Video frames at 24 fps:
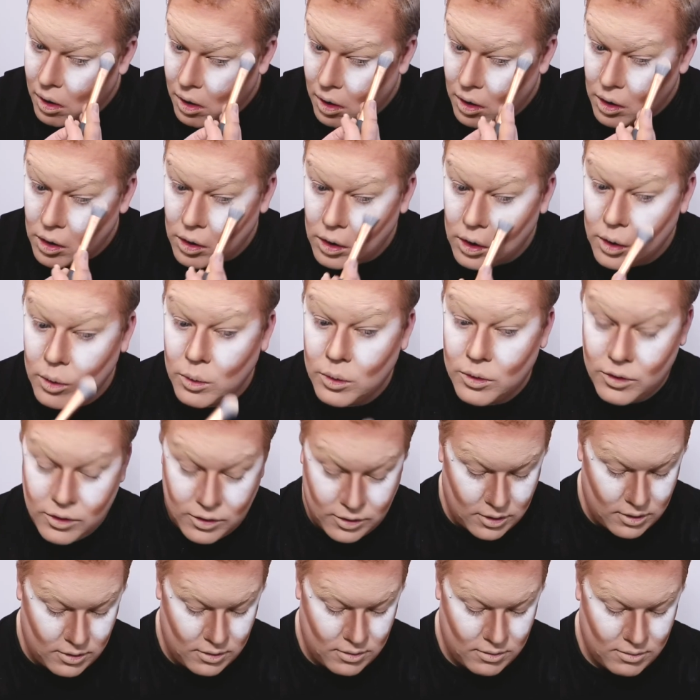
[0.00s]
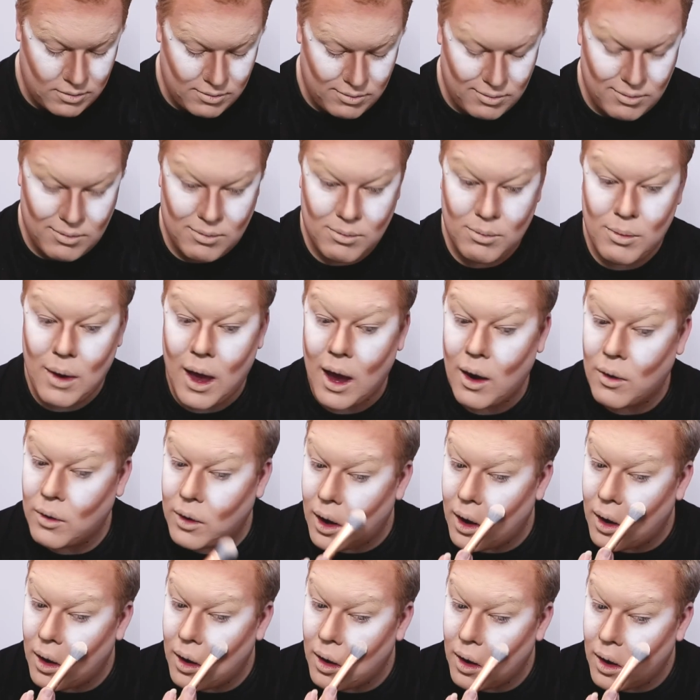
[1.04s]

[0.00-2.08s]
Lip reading: loose powder.